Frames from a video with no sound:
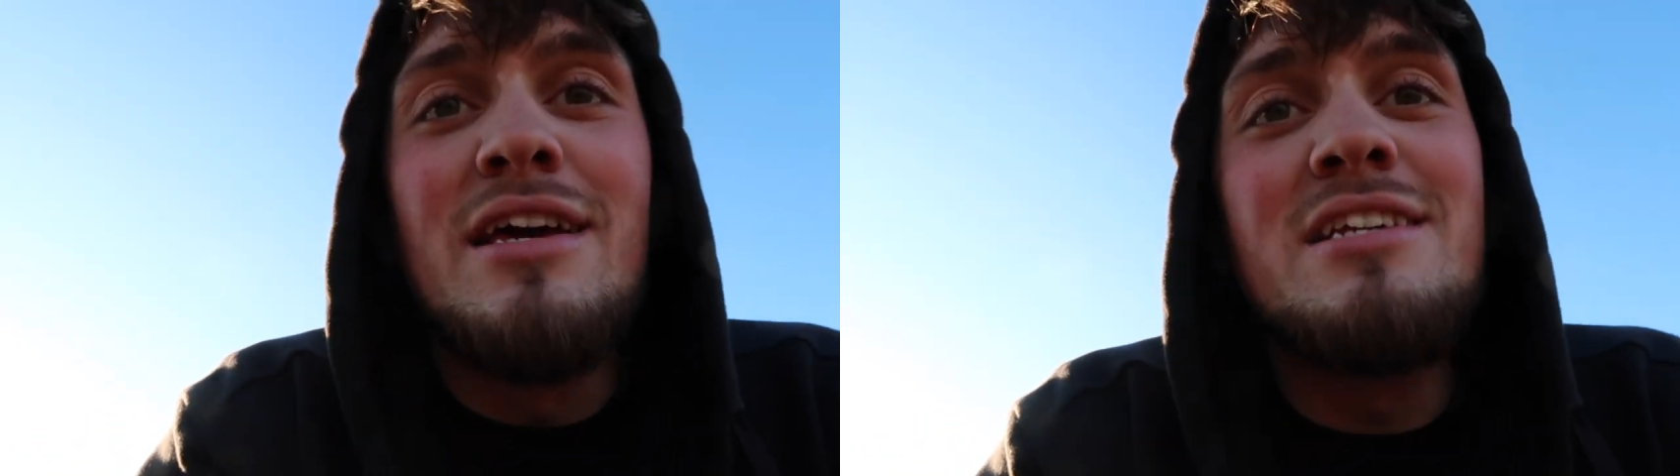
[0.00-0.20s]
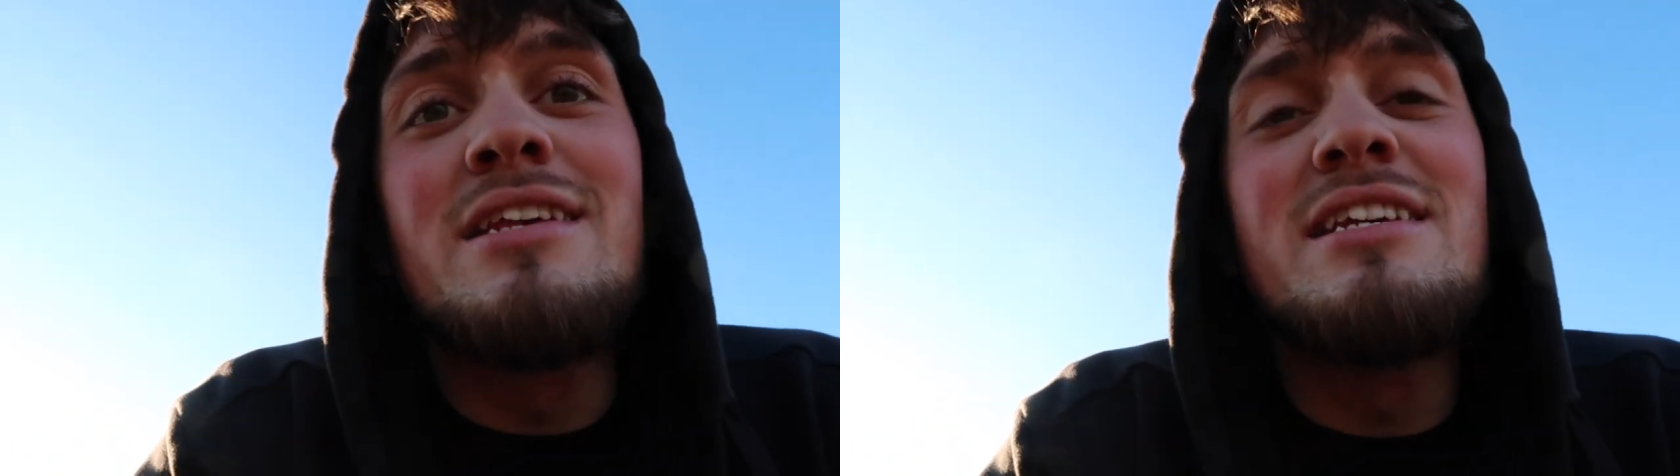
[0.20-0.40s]

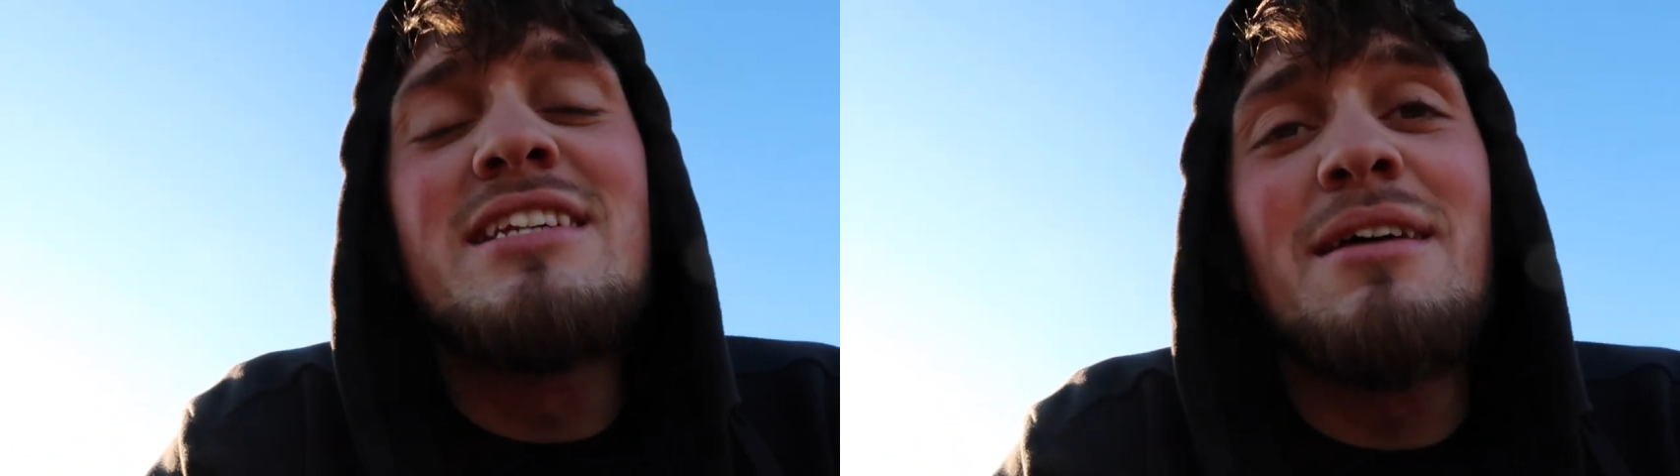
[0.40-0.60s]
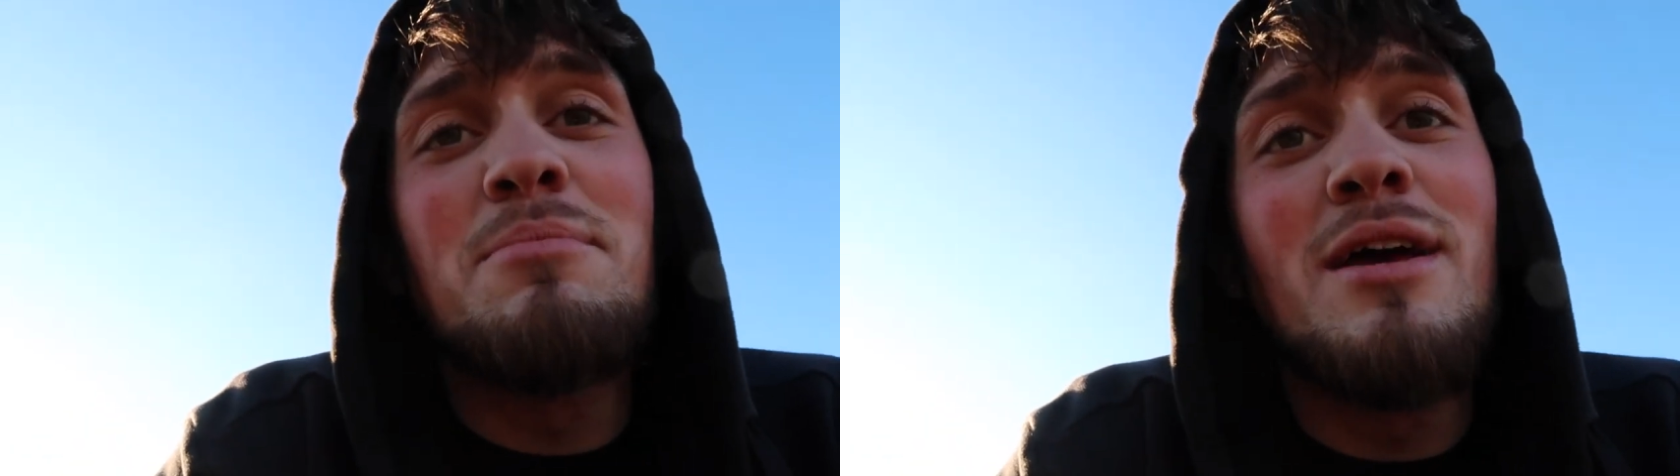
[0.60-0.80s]
He, he
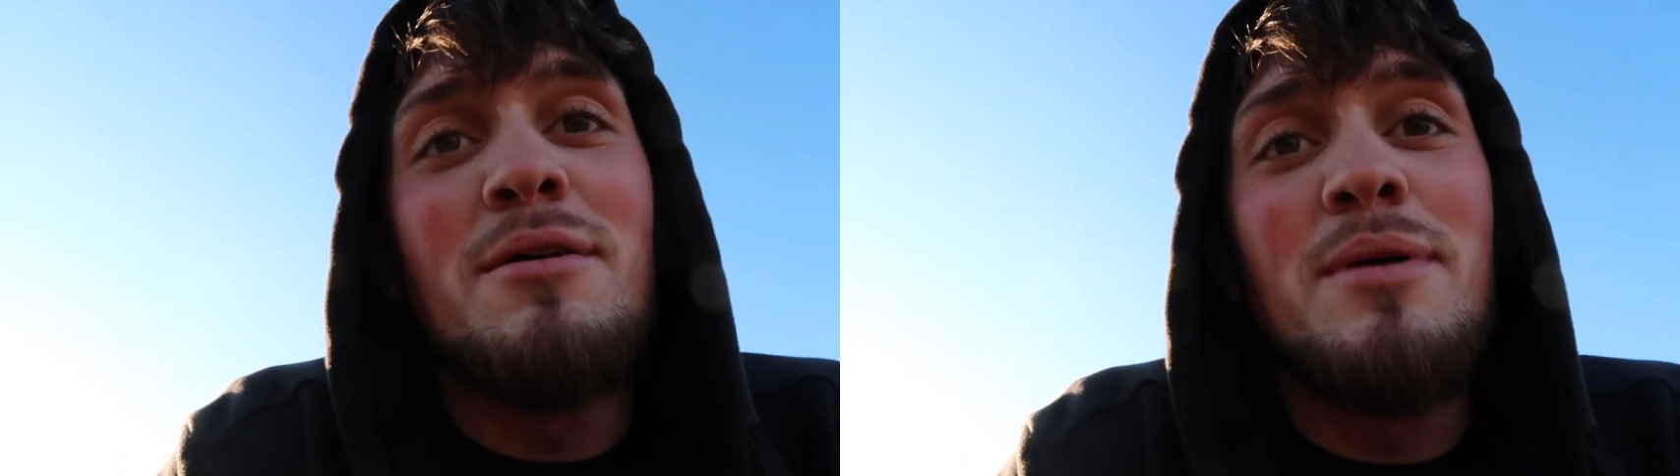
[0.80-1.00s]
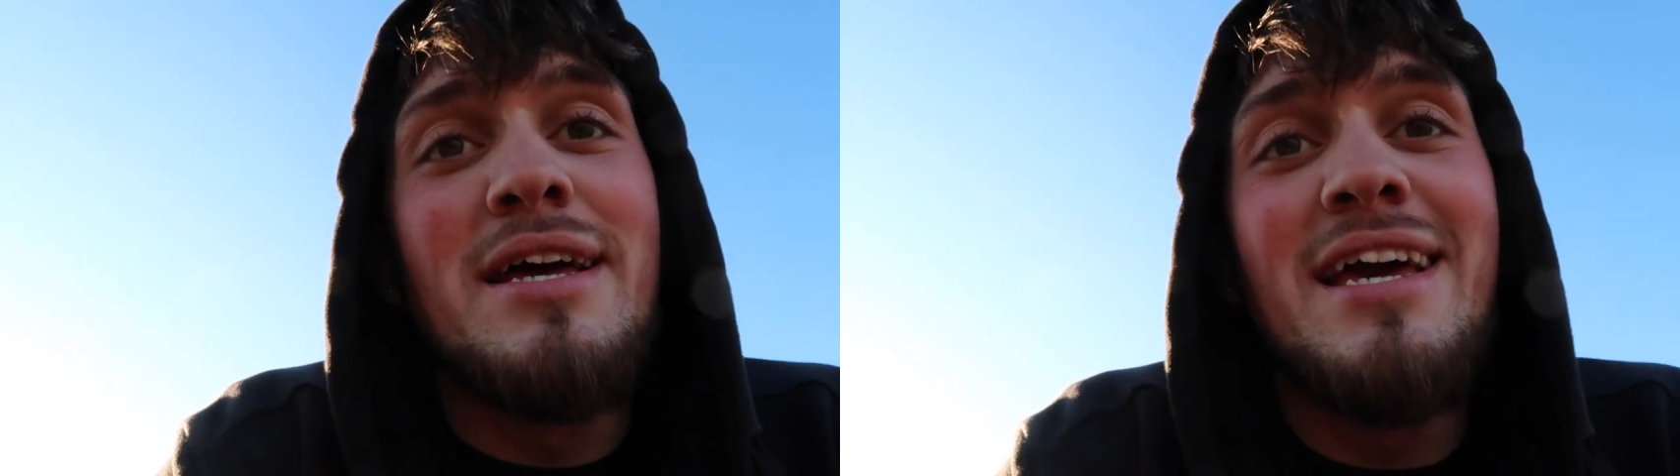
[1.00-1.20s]
set me
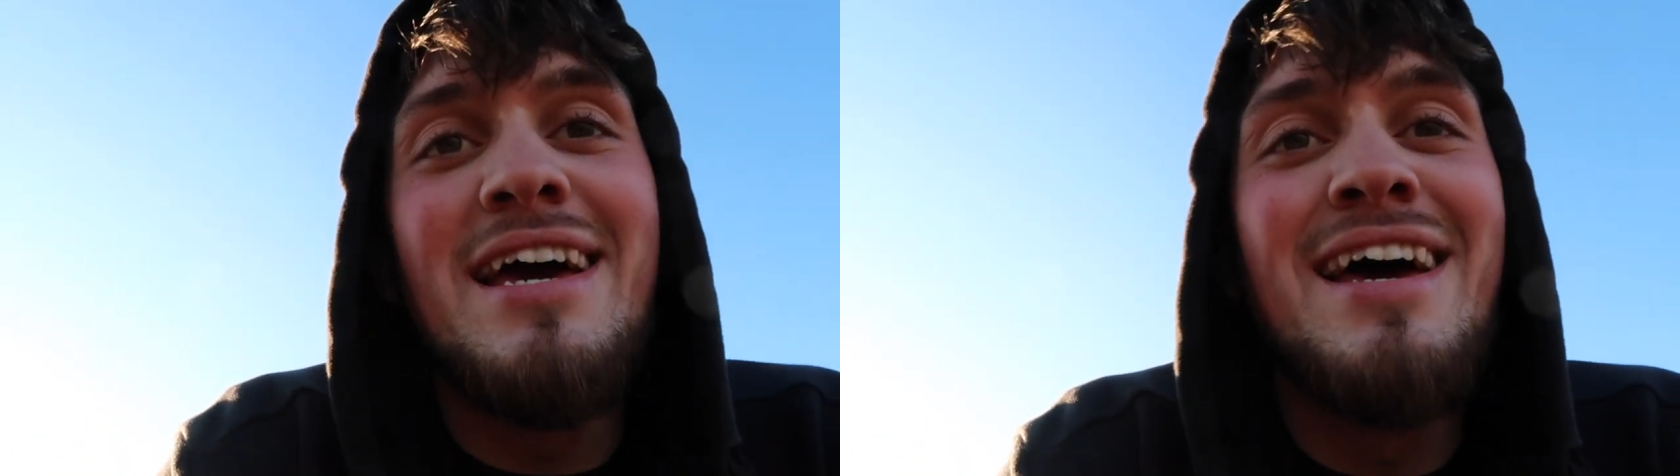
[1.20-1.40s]
up. Like,